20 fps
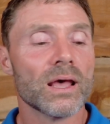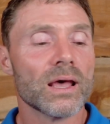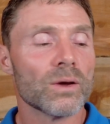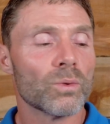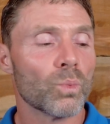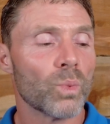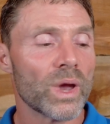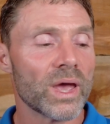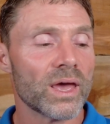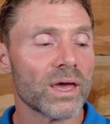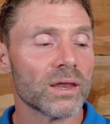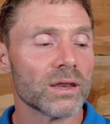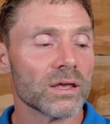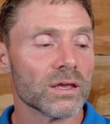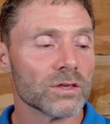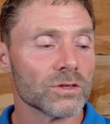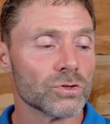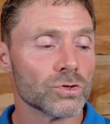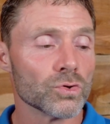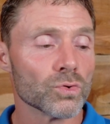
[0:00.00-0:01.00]
when
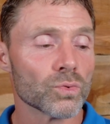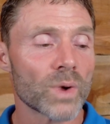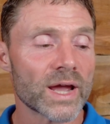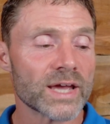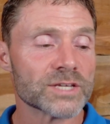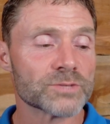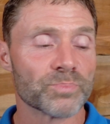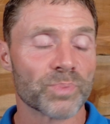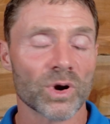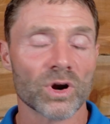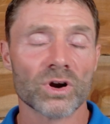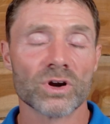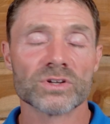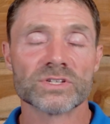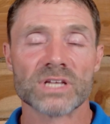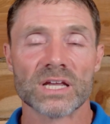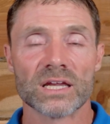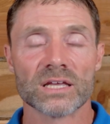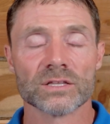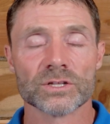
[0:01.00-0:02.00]
you raise birds
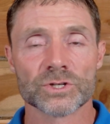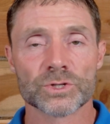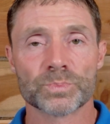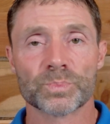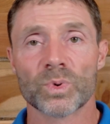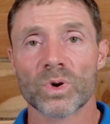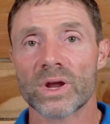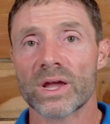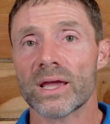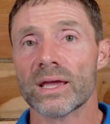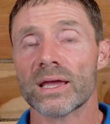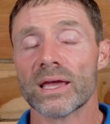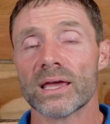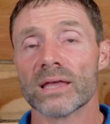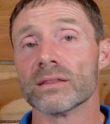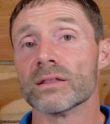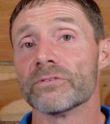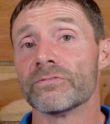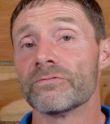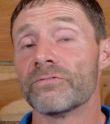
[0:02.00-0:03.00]
in the spring,
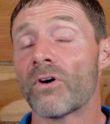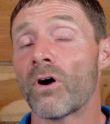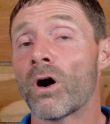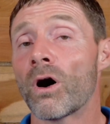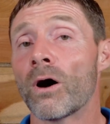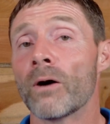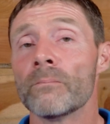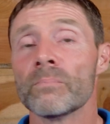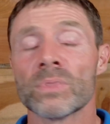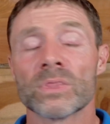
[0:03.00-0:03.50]
in the fall,